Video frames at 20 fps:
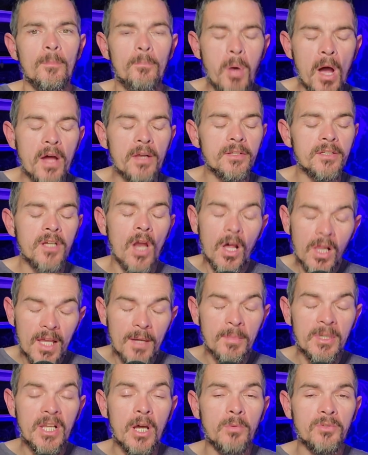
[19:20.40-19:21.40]
But y'all
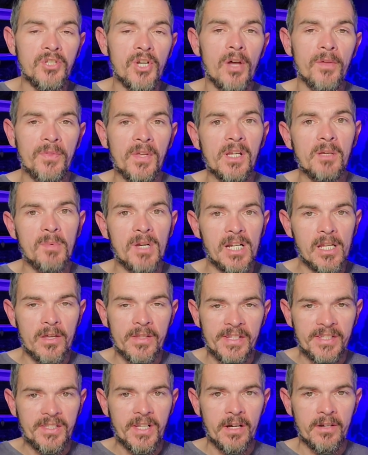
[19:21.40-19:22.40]
let me know what y'all think about all
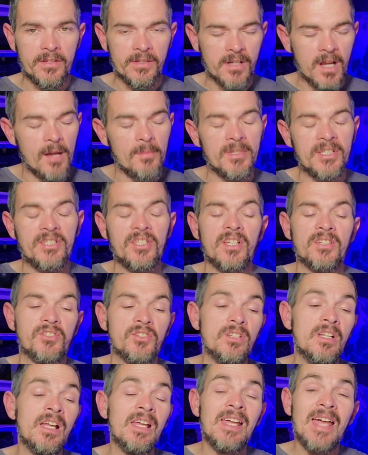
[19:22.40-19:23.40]
this down in the comment
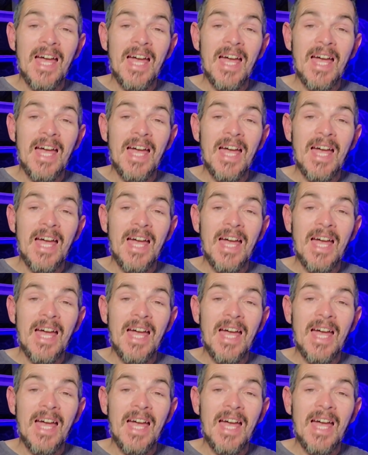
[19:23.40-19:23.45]
section.